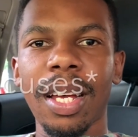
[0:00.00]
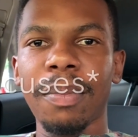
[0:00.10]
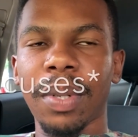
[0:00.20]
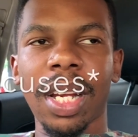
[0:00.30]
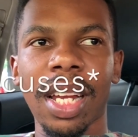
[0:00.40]

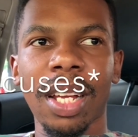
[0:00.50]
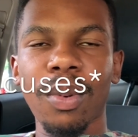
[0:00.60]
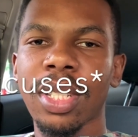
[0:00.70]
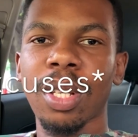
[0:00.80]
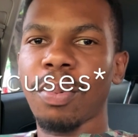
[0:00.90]
bruh, like
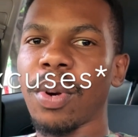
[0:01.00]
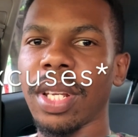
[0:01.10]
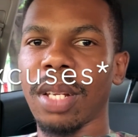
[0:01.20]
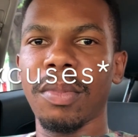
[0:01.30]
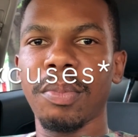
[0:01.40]
what's the
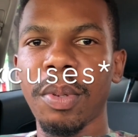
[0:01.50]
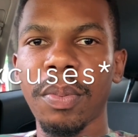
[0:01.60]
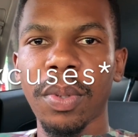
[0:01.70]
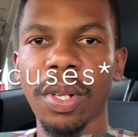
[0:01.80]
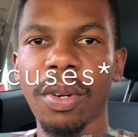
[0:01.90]
point? I mean,
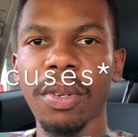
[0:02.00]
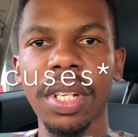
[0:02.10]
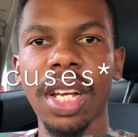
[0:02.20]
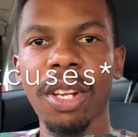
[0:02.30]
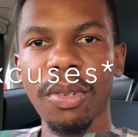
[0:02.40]
people
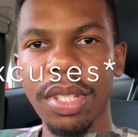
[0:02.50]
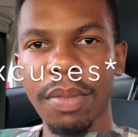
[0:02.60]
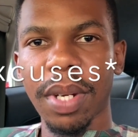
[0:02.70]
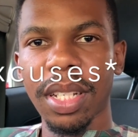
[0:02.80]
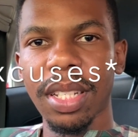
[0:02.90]
already are
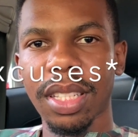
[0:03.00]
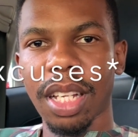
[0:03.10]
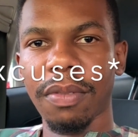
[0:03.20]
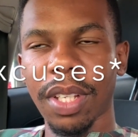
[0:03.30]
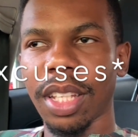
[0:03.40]
losing money and
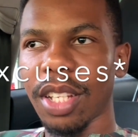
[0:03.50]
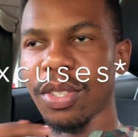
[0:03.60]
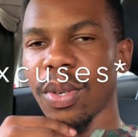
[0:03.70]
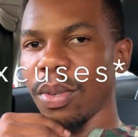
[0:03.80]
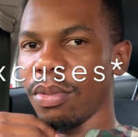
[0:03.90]
stuff like that.
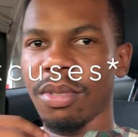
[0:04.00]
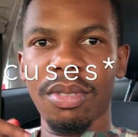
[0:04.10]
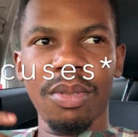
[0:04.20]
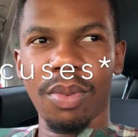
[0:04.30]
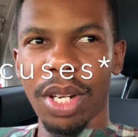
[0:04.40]
So
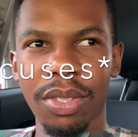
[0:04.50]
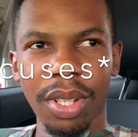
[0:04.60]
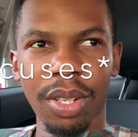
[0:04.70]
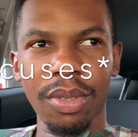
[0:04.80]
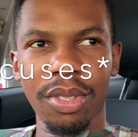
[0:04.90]
why should
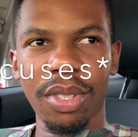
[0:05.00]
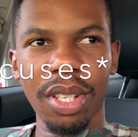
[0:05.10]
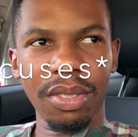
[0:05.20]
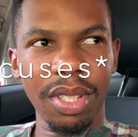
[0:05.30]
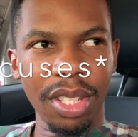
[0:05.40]
I continue?
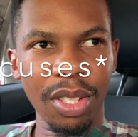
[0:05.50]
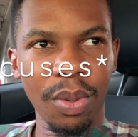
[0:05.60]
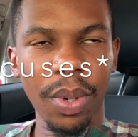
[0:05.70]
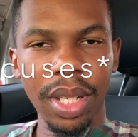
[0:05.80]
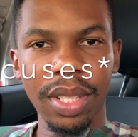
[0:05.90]
I should just
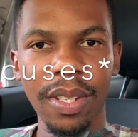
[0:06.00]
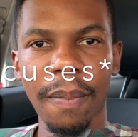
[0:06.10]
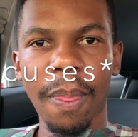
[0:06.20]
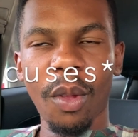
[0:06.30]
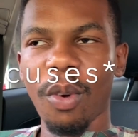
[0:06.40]
quit
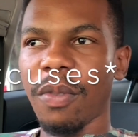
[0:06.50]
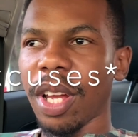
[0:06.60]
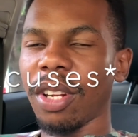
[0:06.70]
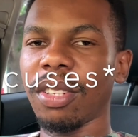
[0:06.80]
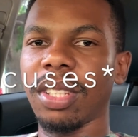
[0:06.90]
or
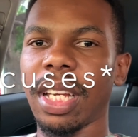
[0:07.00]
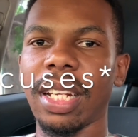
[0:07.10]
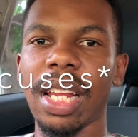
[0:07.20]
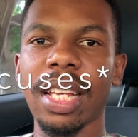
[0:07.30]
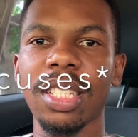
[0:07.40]
find out that
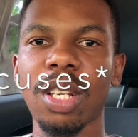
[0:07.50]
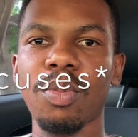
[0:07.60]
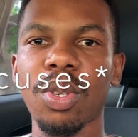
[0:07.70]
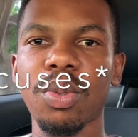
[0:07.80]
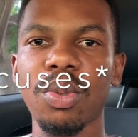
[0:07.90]
like
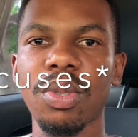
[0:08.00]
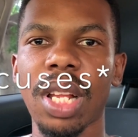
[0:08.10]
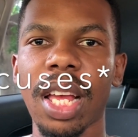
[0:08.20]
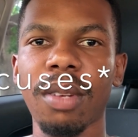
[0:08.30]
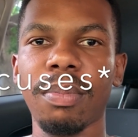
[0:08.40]
someone who's
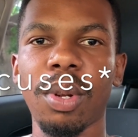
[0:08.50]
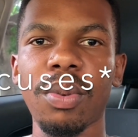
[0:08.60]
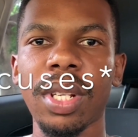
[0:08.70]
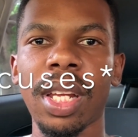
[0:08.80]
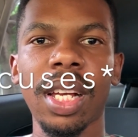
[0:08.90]
like
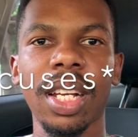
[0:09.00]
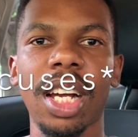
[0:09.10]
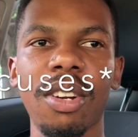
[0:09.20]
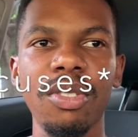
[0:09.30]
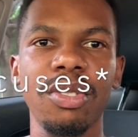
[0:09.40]
blown an
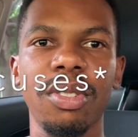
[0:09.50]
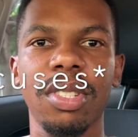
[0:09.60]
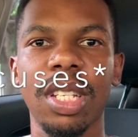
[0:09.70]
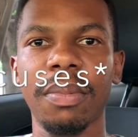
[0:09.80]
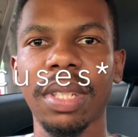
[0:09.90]
account or
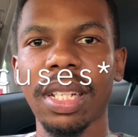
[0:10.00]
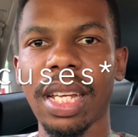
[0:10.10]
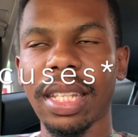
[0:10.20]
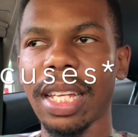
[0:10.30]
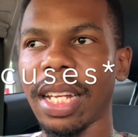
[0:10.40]
something
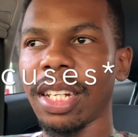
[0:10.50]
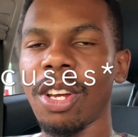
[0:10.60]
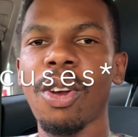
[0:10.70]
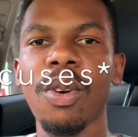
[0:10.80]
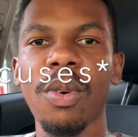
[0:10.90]
like that
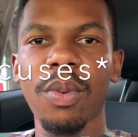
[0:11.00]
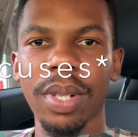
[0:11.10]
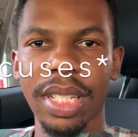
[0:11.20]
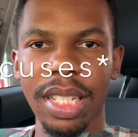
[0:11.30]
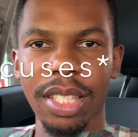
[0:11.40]

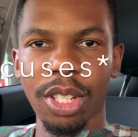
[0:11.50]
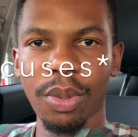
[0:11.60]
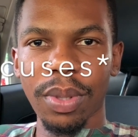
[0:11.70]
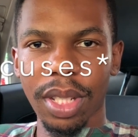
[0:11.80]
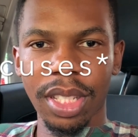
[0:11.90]
will just
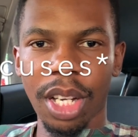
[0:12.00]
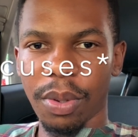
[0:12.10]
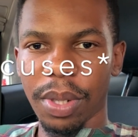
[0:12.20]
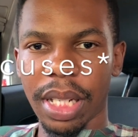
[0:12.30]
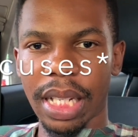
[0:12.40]
throw in the
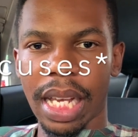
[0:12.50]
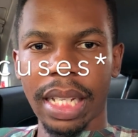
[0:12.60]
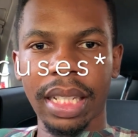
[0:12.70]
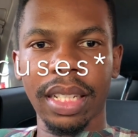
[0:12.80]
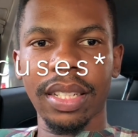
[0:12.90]
towel and like
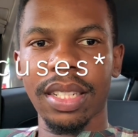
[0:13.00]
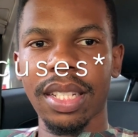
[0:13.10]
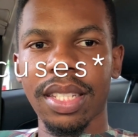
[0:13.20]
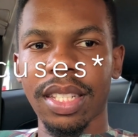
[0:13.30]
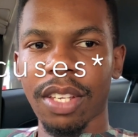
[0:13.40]

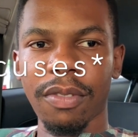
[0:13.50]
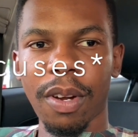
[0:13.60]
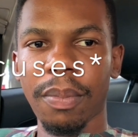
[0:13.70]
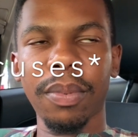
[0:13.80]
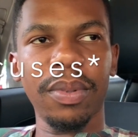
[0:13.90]
just give
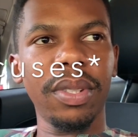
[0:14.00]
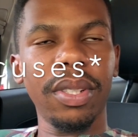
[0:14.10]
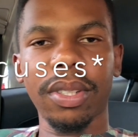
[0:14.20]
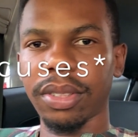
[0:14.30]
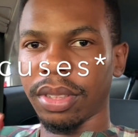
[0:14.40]
up
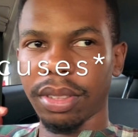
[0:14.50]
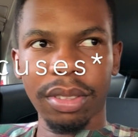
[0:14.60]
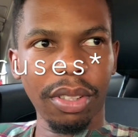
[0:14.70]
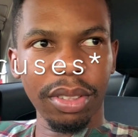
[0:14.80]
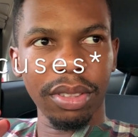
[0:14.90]
on
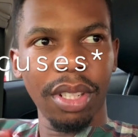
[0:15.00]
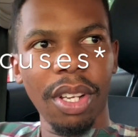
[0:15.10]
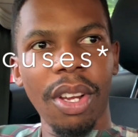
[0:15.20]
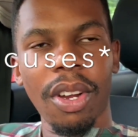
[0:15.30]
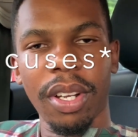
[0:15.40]
on
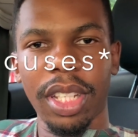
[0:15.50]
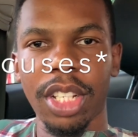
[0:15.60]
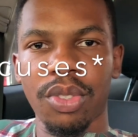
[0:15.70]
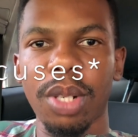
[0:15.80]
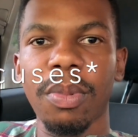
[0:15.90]
on their
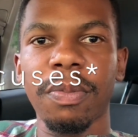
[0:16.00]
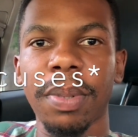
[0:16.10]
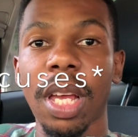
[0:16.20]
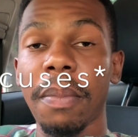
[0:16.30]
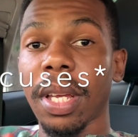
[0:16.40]
dream of
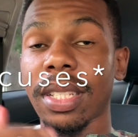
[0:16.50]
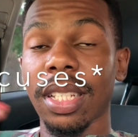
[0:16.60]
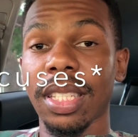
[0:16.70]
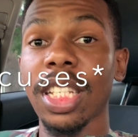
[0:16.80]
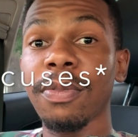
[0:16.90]
becoming a
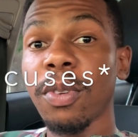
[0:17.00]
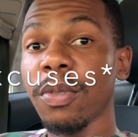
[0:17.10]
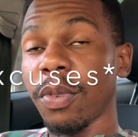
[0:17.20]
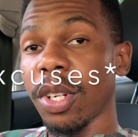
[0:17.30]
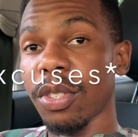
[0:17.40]
successful
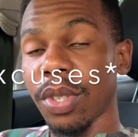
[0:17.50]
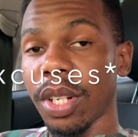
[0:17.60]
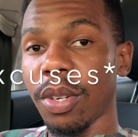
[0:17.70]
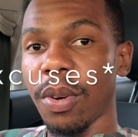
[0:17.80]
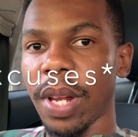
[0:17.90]
forex
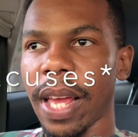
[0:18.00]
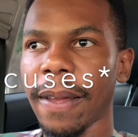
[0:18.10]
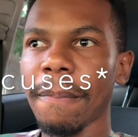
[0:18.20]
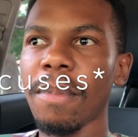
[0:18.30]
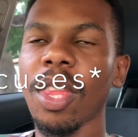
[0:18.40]
trader or like
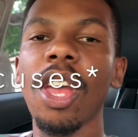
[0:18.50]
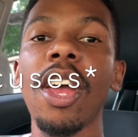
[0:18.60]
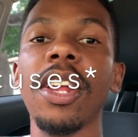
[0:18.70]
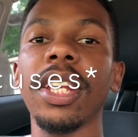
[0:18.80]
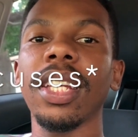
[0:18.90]

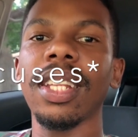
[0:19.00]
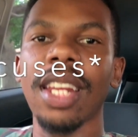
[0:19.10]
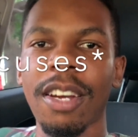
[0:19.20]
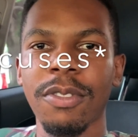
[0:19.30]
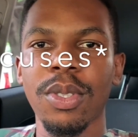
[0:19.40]
earning
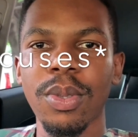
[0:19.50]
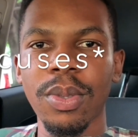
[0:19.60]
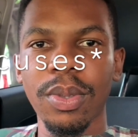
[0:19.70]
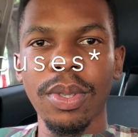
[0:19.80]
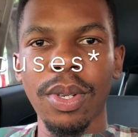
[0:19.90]
enough to
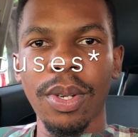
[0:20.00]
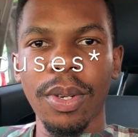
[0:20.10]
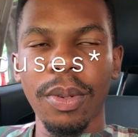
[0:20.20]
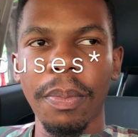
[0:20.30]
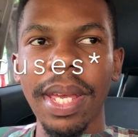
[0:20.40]

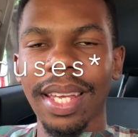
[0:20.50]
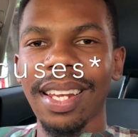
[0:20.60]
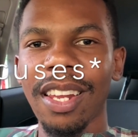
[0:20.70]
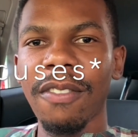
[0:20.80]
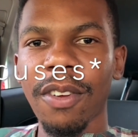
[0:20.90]
make a
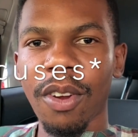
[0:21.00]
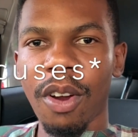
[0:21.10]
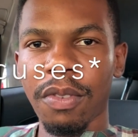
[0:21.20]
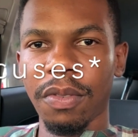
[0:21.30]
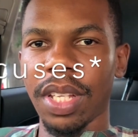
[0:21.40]
living
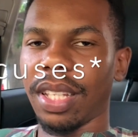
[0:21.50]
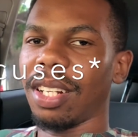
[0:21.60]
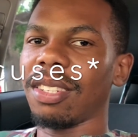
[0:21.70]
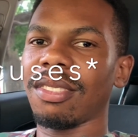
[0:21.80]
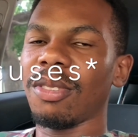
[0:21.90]
off of that.
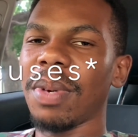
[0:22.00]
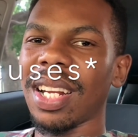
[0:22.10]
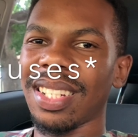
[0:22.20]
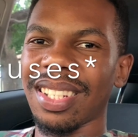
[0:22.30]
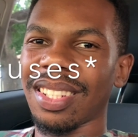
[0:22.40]
They'll somebody
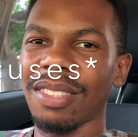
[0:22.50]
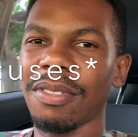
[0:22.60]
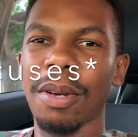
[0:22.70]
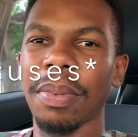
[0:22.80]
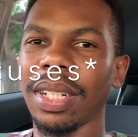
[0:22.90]
just give
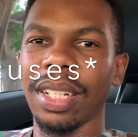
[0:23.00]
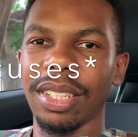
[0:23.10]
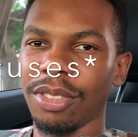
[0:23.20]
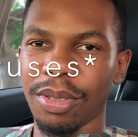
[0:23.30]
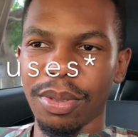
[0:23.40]
up and
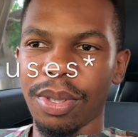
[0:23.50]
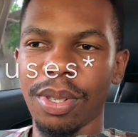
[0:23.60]
you know.